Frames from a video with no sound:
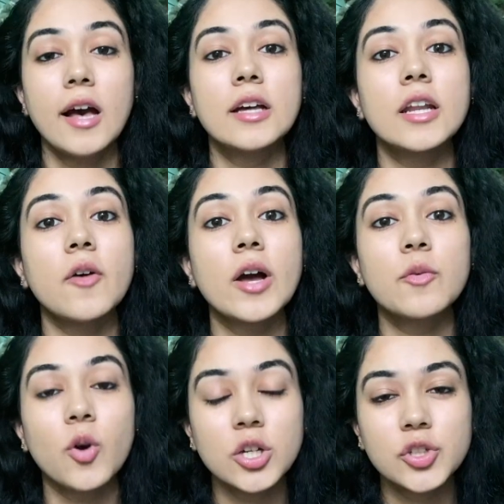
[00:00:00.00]
Now I
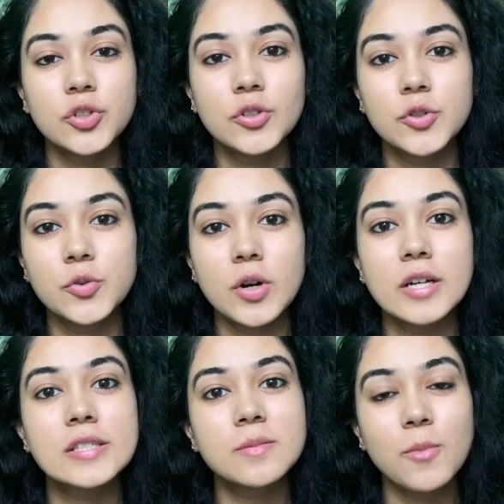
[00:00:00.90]
want you to do a
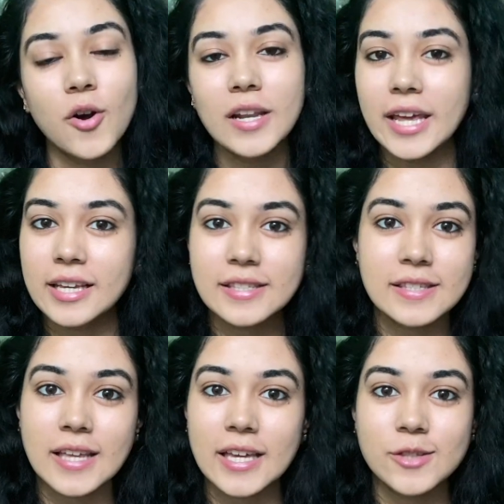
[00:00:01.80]
small
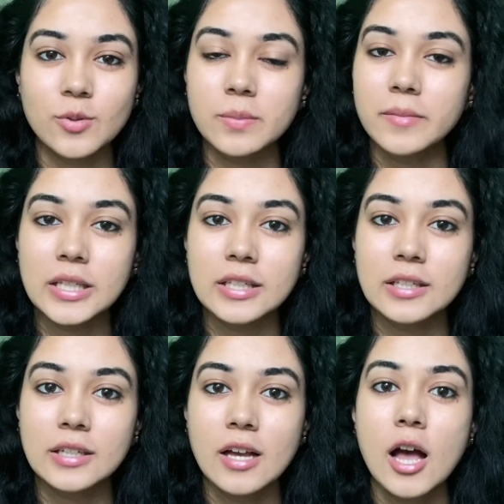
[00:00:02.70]
exercise with me.
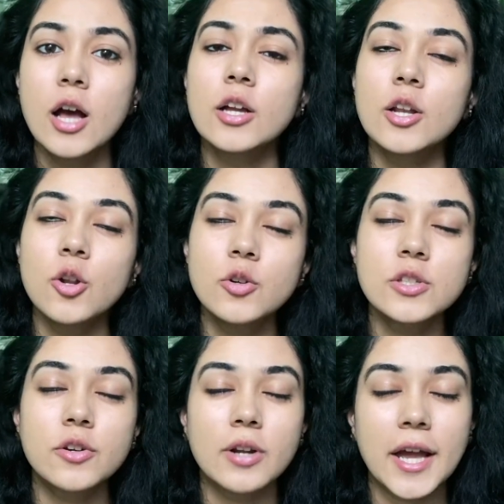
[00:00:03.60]
Close
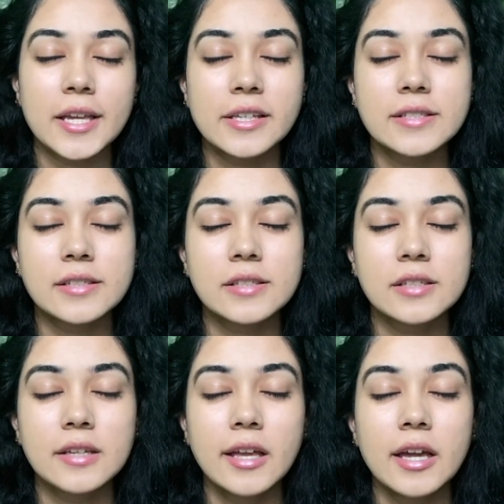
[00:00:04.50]
your eyes,
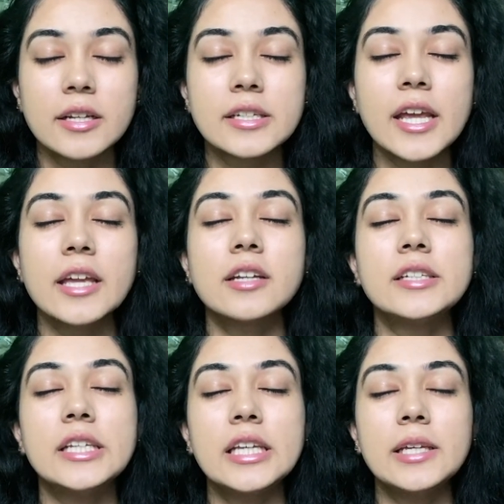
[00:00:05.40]
take a
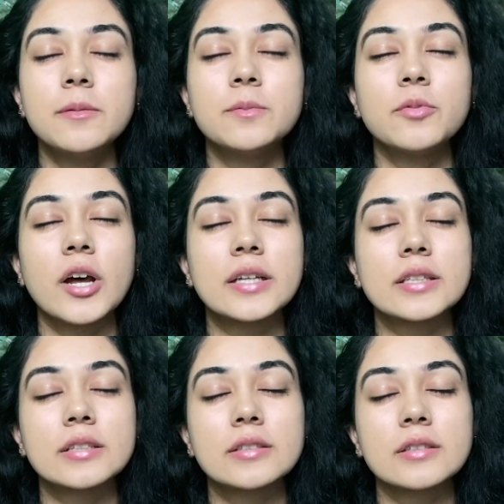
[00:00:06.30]
deep breath,
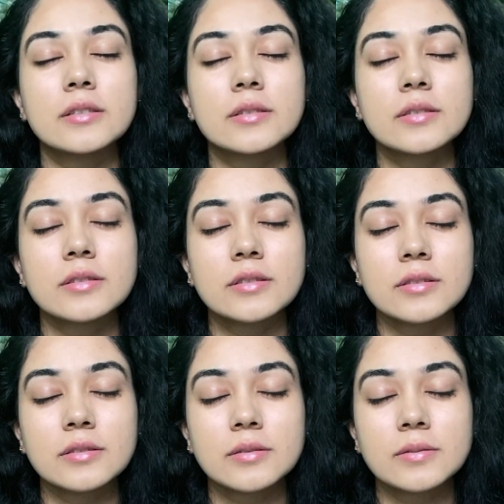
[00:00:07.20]

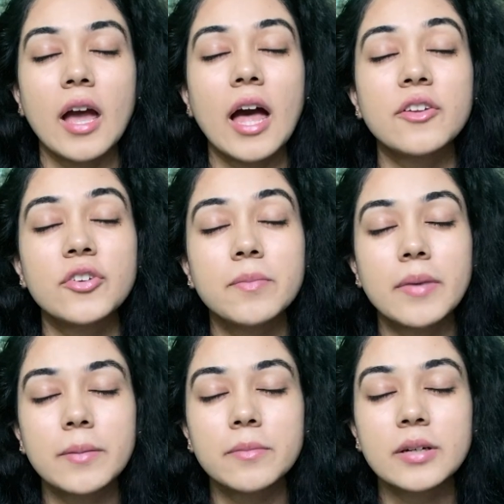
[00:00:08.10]
and
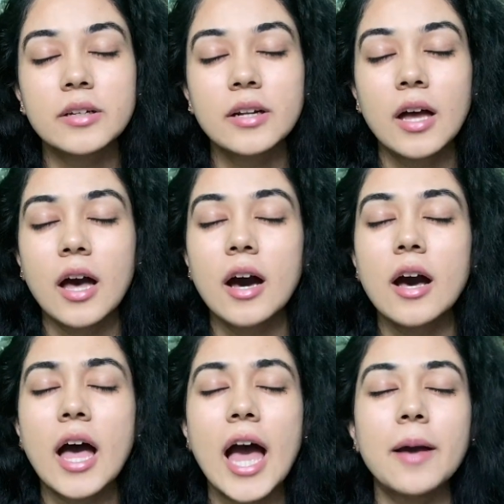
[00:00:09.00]
remember a
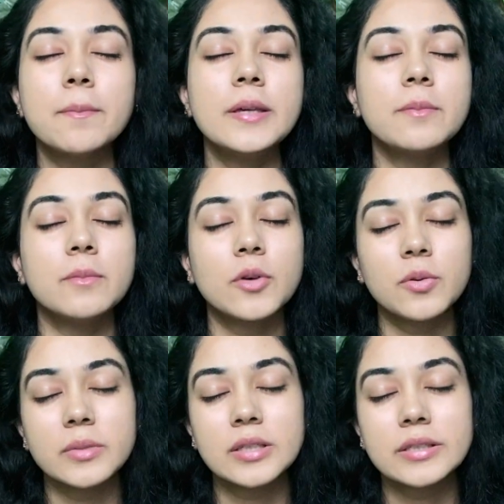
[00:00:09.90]
happy
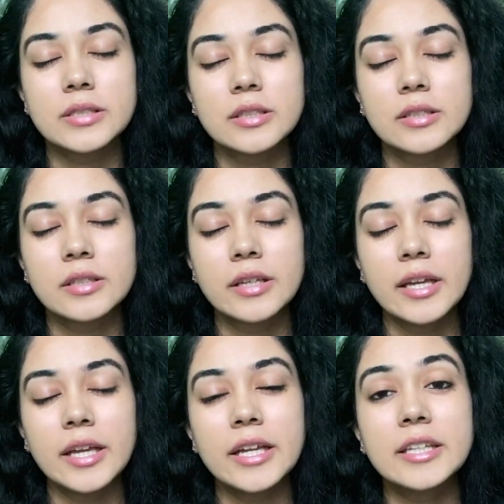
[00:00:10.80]
moment.
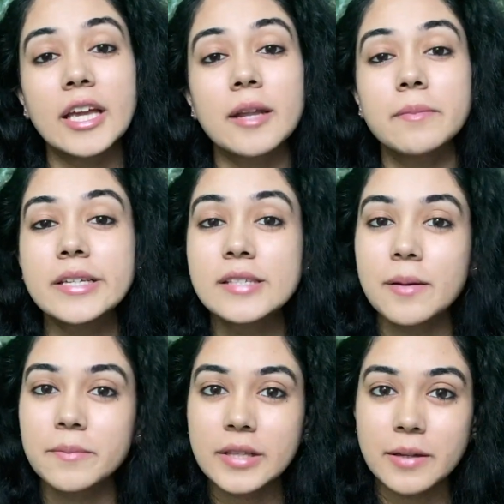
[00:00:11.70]
It can be
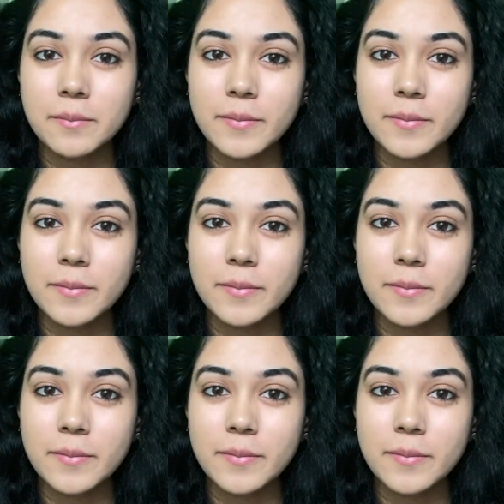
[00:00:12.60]
something